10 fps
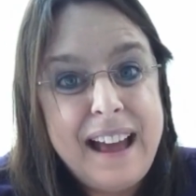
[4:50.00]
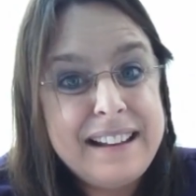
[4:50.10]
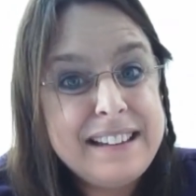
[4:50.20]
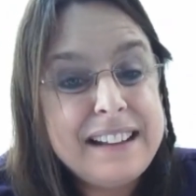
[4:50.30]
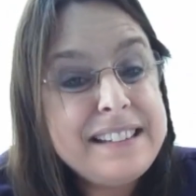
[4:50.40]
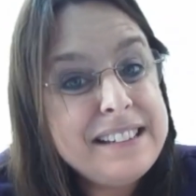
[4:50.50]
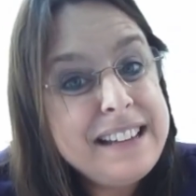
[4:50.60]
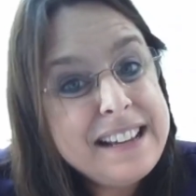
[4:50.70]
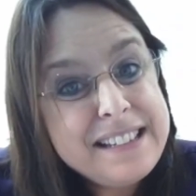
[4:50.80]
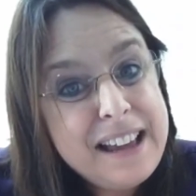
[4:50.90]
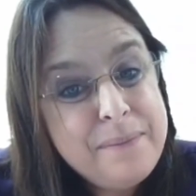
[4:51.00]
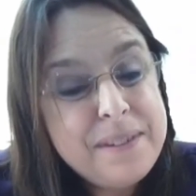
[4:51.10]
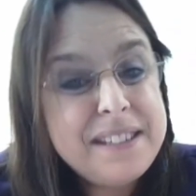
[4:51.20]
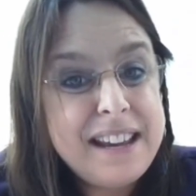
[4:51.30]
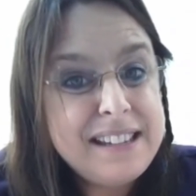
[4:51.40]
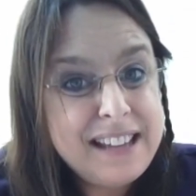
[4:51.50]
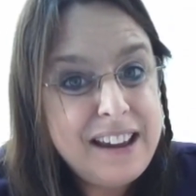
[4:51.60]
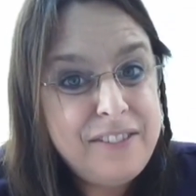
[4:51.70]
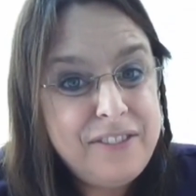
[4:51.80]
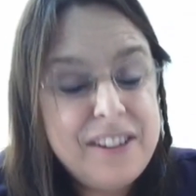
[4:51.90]
until next time, stay
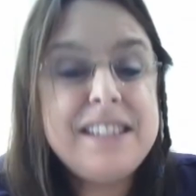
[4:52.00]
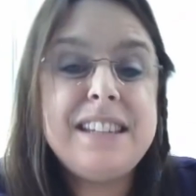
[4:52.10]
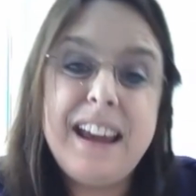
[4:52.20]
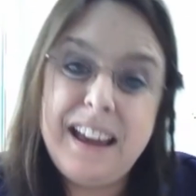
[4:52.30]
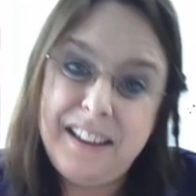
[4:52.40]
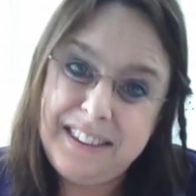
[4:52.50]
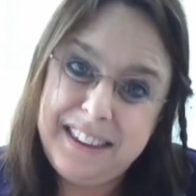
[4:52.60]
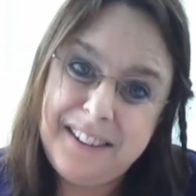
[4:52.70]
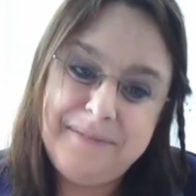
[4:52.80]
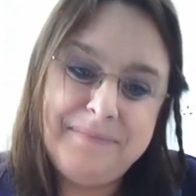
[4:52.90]
safe, stay healthy.